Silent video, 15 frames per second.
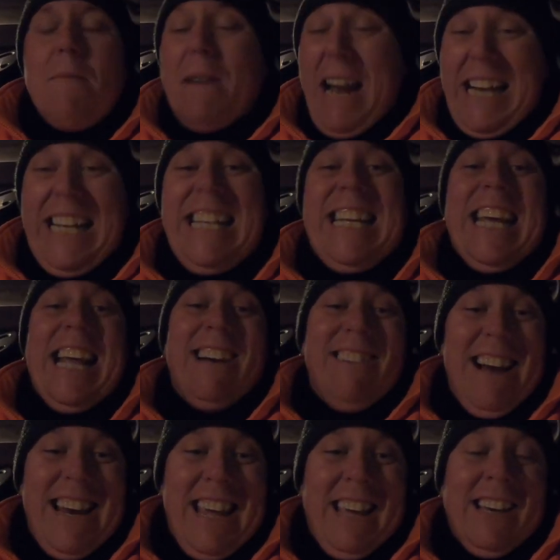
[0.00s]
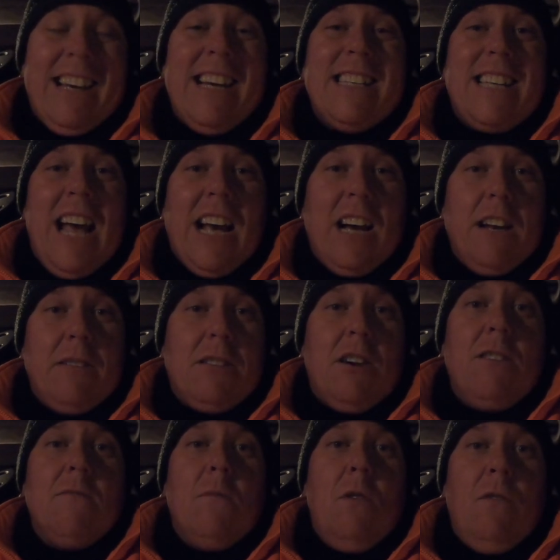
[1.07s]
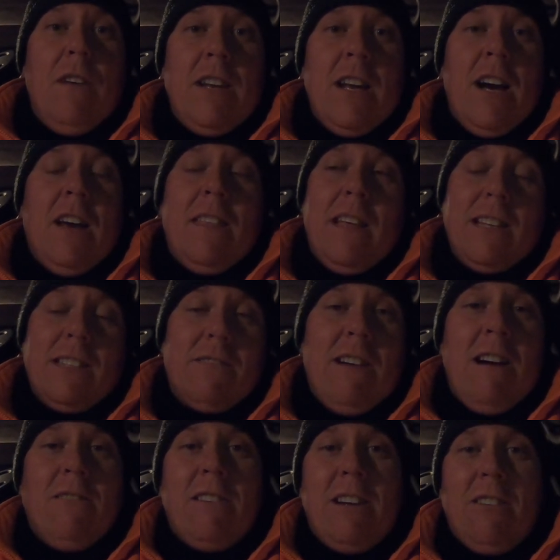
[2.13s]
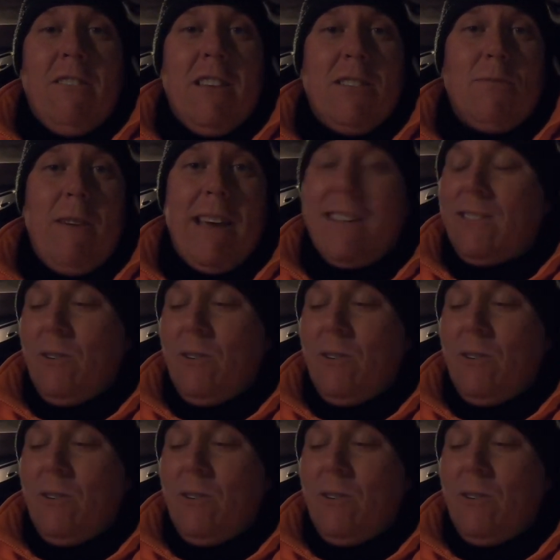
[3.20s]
but I need to get it running because I got to start moving things around here this week.